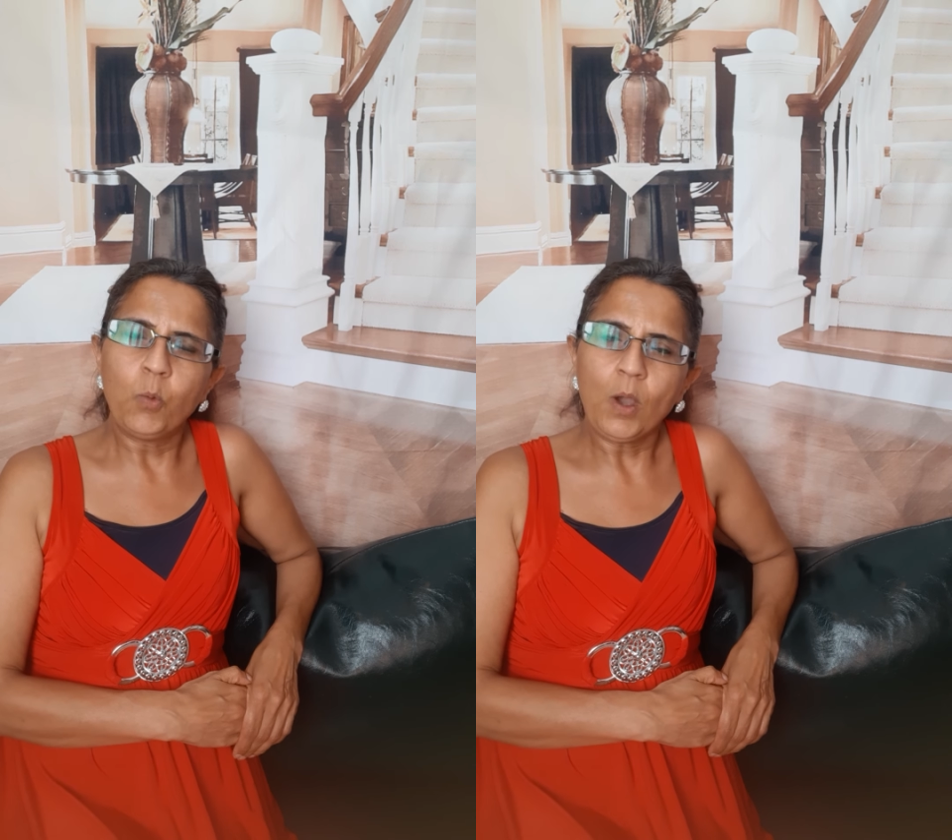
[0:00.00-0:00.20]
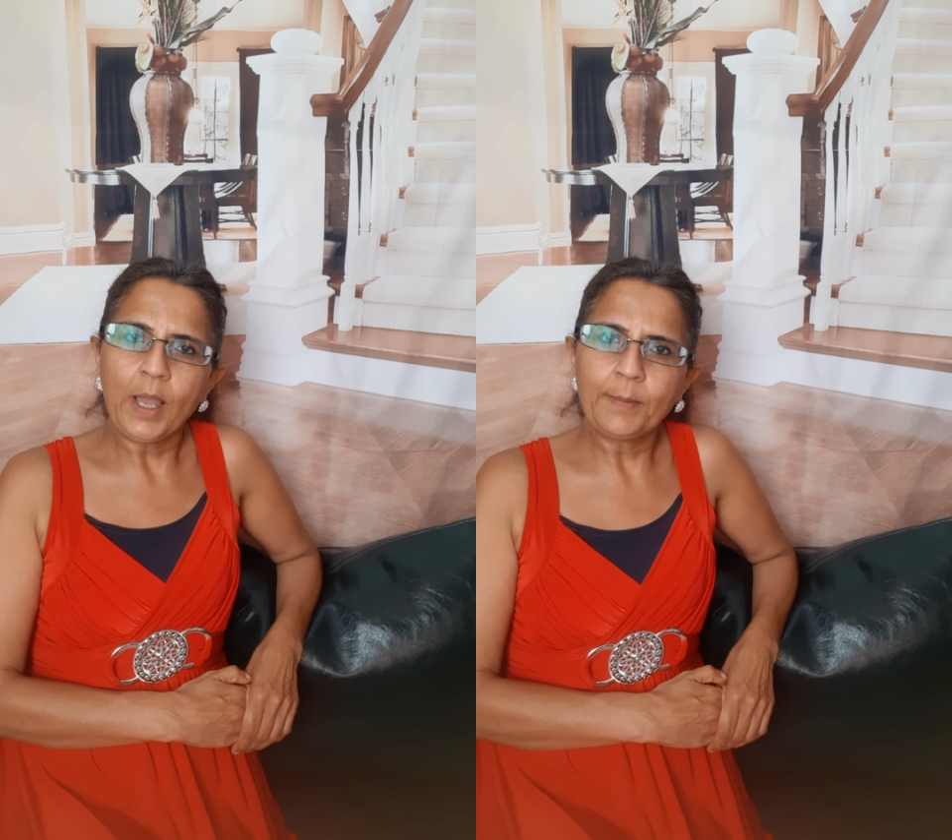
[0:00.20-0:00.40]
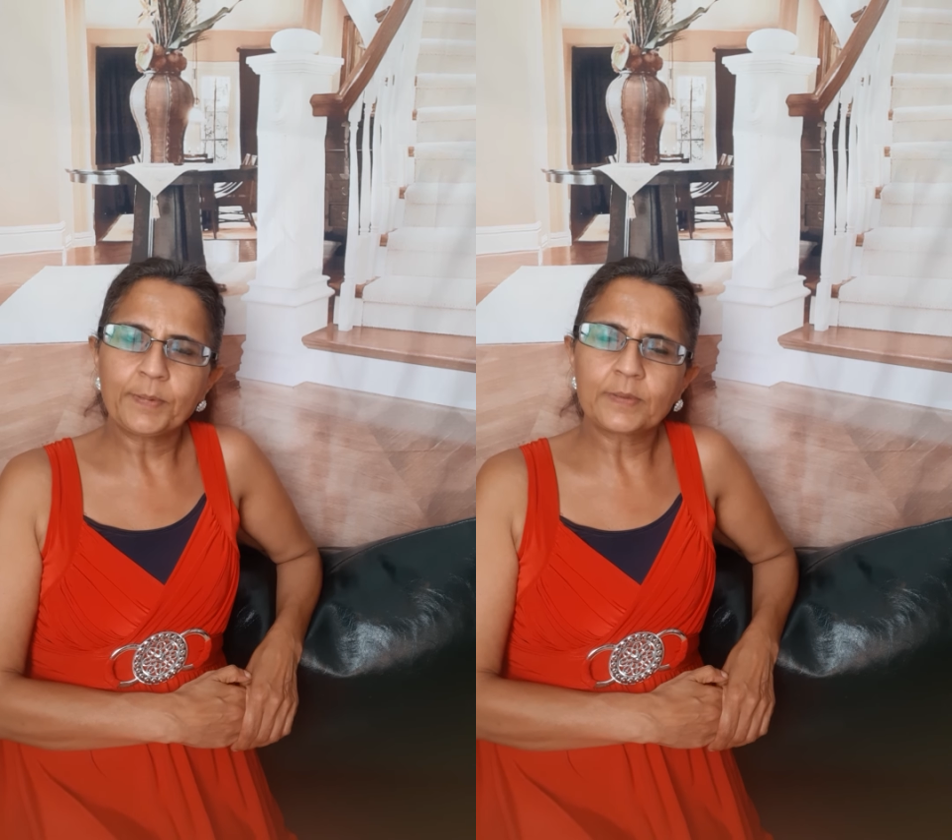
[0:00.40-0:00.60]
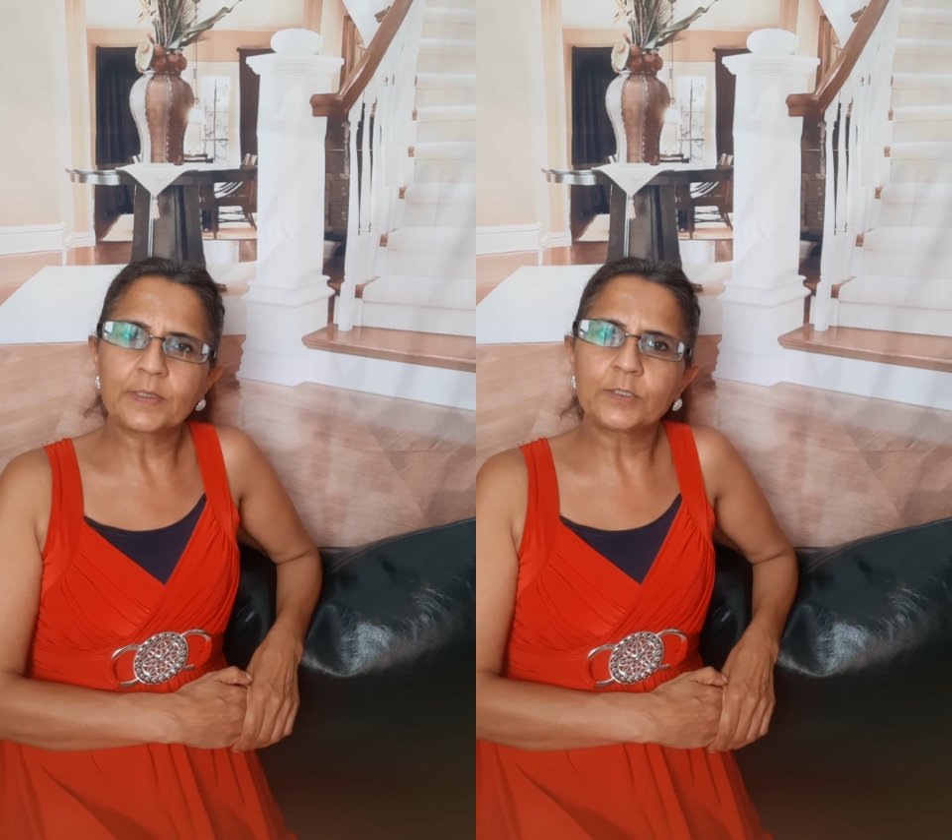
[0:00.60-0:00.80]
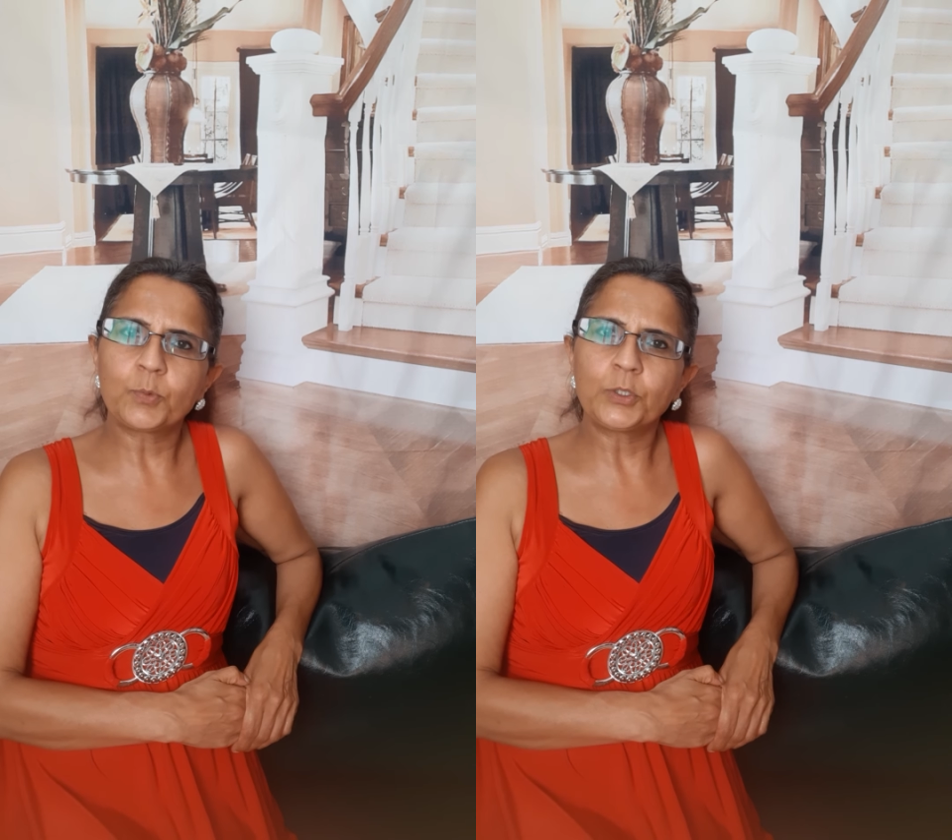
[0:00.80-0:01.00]
what happens
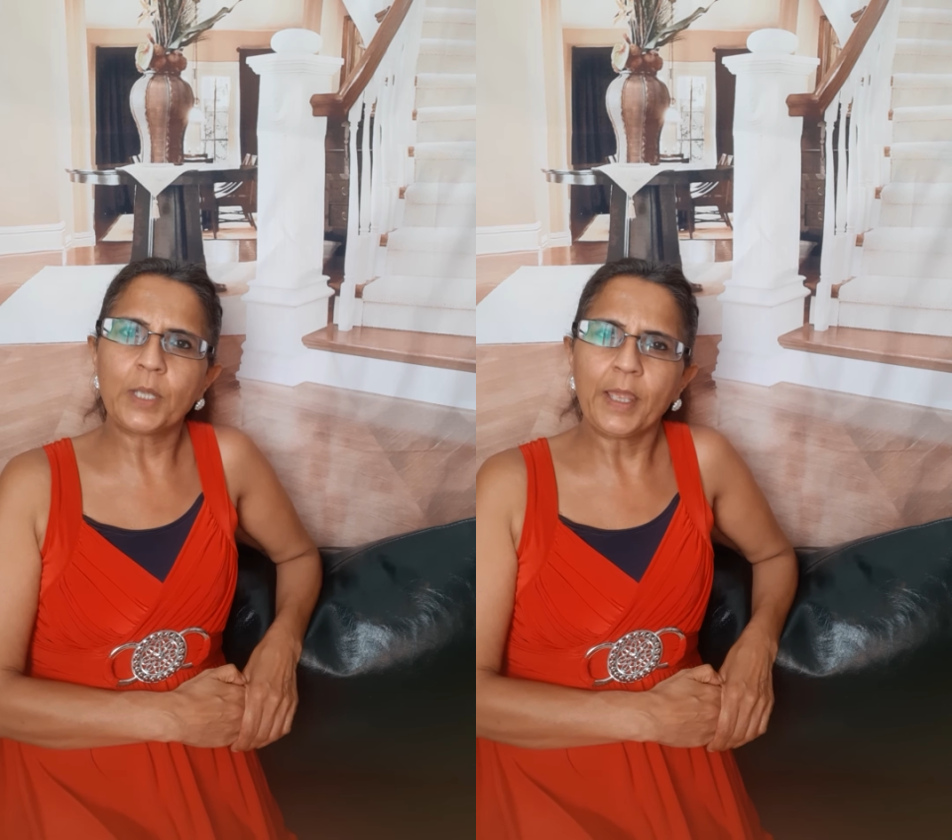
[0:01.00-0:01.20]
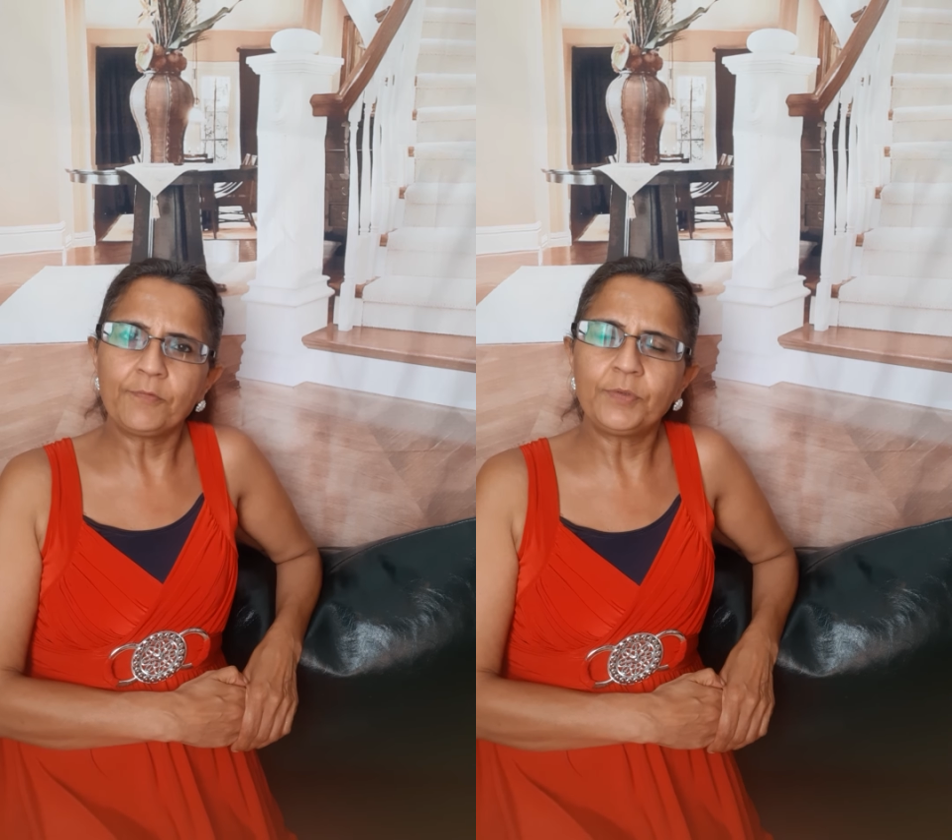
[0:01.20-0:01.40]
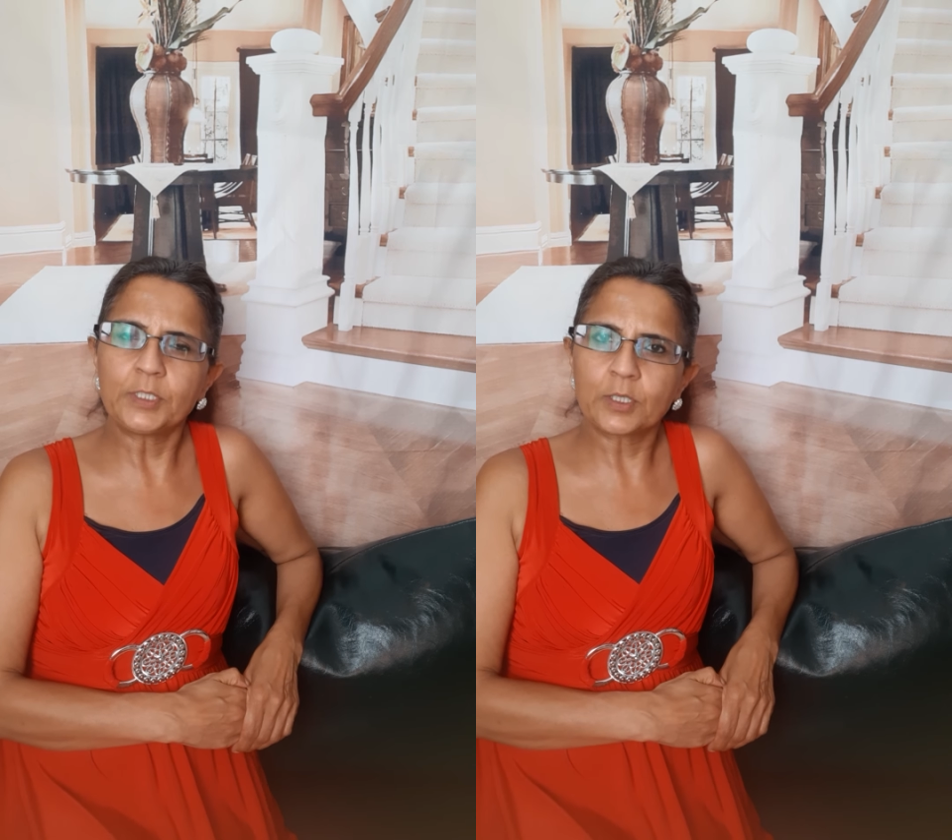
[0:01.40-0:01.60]
is when every